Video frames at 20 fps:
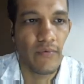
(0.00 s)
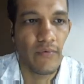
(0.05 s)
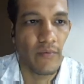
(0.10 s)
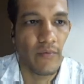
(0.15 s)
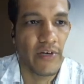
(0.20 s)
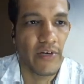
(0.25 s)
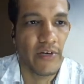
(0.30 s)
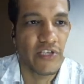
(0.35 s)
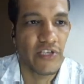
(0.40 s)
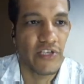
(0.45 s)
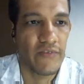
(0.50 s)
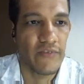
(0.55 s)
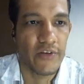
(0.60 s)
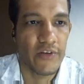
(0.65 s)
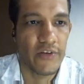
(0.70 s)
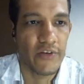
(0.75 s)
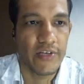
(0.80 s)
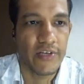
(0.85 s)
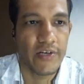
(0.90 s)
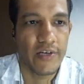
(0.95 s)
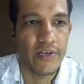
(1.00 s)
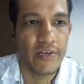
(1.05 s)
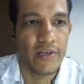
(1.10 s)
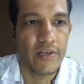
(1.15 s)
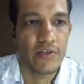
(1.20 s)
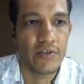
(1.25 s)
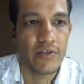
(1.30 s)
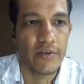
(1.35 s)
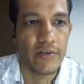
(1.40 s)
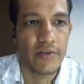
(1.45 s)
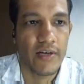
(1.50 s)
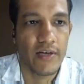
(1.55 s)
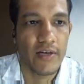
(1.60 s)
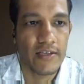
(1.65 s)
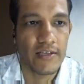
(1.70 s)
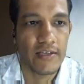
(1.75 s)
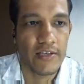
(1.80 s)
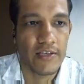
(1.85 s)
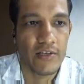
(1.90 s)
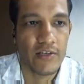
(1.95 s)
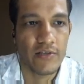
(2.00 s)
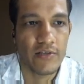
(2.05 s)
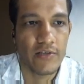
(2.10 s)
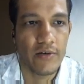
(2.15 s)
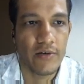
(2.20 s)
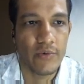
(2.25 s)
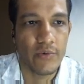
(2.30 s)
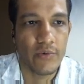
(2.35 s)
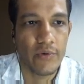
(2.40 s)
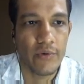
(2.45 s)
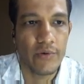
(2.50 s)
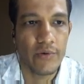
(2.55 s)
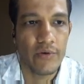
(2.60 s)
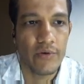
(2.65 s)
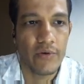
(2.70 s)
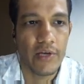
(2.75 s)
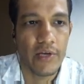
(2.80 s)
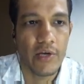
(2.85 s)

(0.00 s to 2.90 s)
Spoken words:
free stream velocity. So in the last lecture also I told you,